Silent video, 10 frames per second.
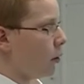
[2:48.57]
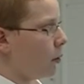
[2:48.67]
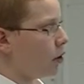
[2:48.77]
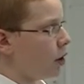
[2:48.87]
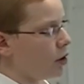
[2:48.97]

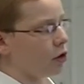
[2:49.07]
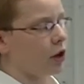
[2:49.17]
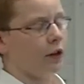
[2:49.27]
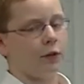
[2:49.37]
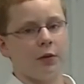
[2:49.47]
What the udder
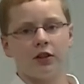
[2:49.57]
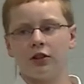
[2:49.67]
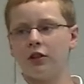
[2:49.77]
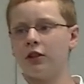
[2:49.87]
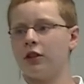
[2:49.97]
cleft
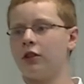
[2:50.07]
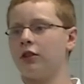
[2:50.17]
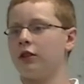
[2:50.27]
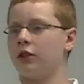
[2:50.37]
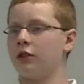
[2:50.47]
basically
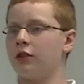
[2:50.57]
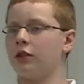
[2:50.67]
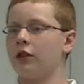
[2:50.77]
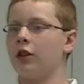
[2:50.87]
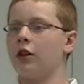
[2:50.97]
is
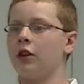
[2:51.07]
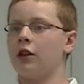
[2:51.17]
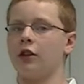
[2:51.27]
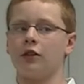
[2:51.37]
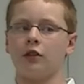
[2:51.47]

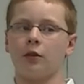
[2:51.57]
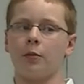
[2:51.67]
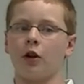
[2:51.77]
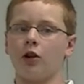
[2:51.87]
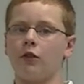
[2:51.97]
it's the
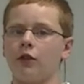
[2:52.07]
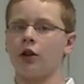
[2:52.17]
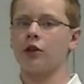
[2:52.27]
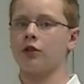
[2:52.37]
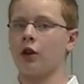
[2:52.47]
part of the
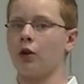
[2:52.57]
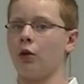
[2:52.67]
udder that